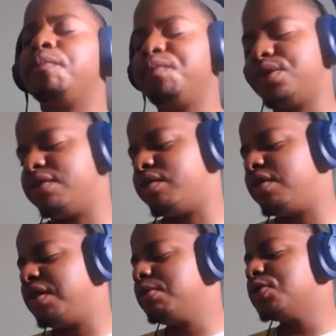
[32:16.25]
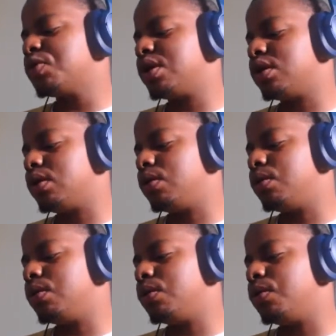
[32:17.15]
it's a very famous one,
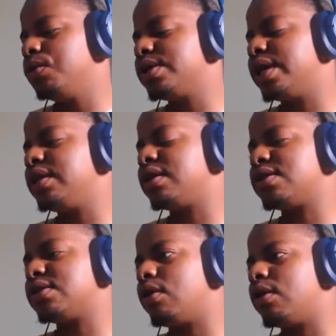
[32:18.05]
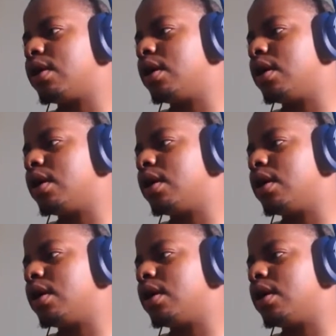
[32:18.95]
who said in a song,